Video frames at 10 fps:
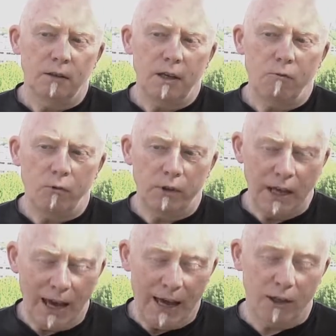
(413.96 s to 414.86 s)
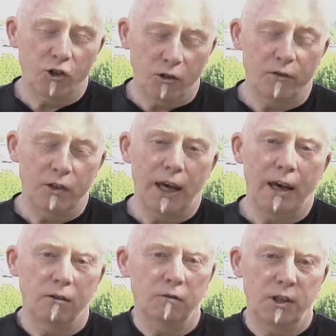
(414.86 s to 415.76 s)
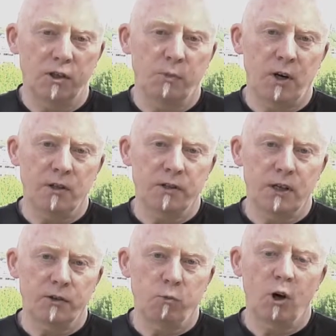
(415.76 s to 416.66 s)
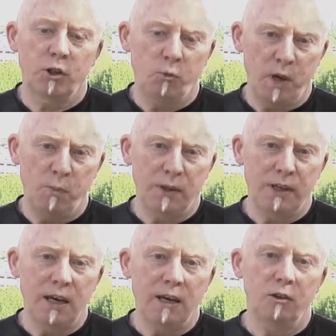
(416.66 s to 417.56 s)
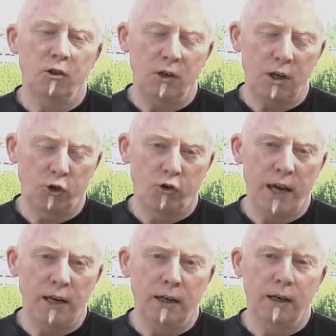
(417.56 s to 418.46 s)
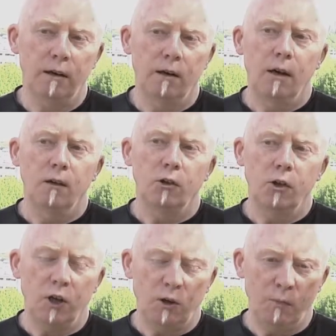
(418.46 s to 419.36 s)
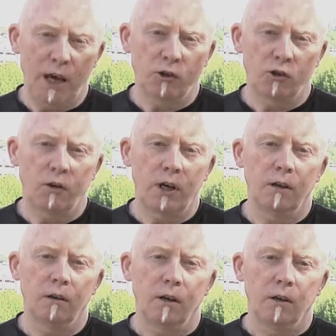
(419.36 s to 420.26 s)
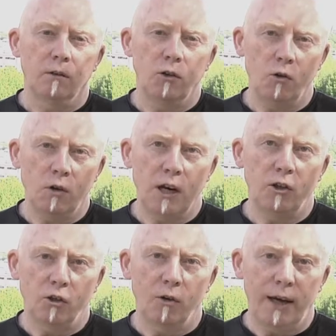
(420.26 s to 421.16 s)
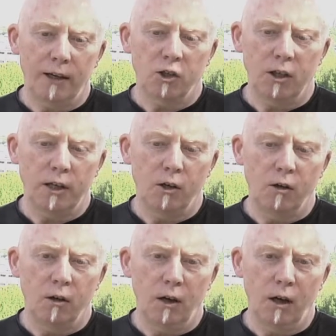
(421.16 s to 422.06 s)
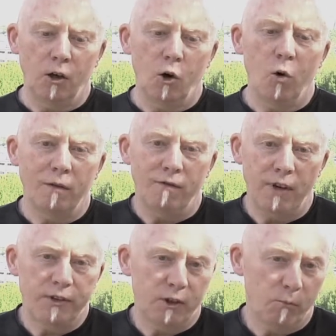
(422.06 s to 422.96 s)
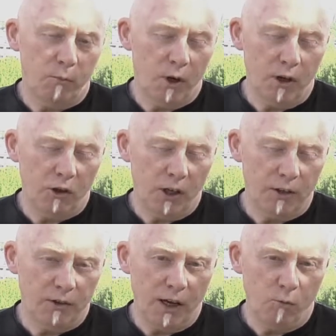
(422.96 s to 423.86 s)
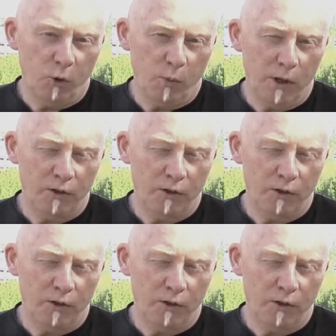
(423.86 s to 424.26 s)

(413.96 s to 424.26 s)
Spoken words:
the actions out of this process. What do people need? Do you need training? Do you need mentoring? Do you need to actually go and visit projects that would be